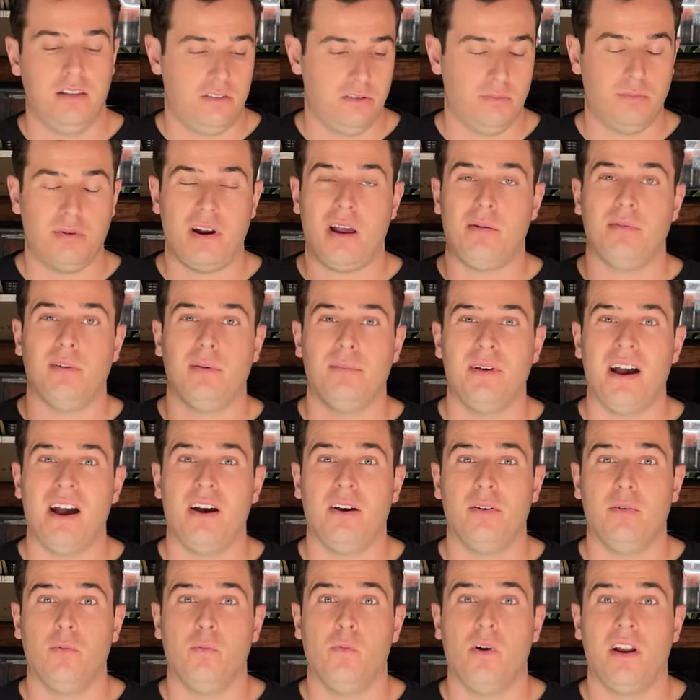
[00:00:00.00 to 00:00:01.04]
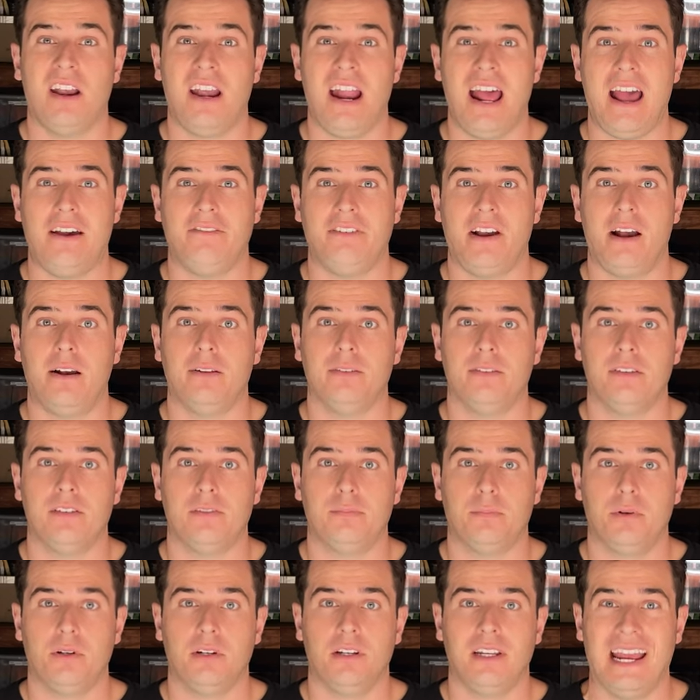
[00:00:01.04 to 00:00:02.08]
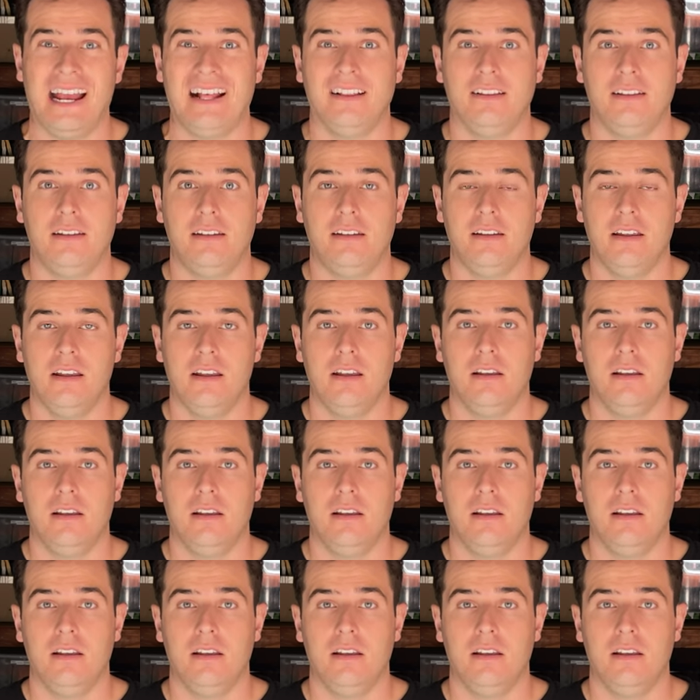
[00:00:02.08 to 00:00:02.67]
so probably about 1.5 ounces per gallon.